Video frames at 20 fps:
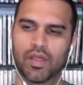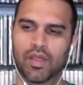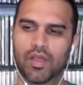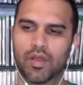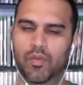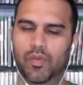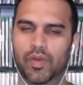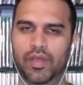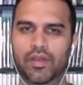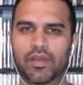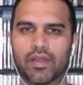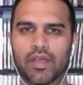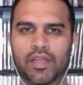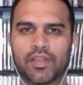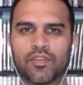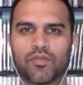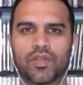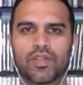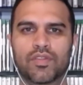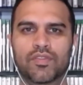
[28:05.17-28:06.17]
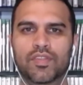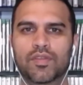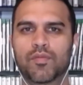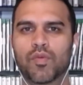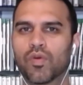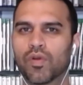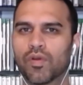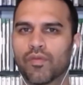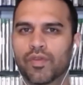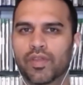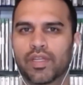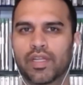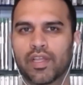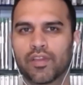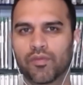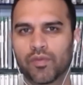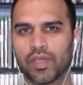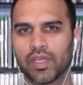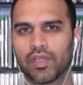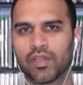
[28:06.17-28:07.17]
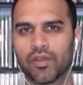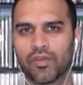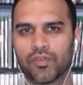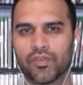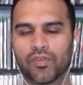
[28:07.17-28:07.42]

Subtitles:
But I just want to see more of it as we get closer.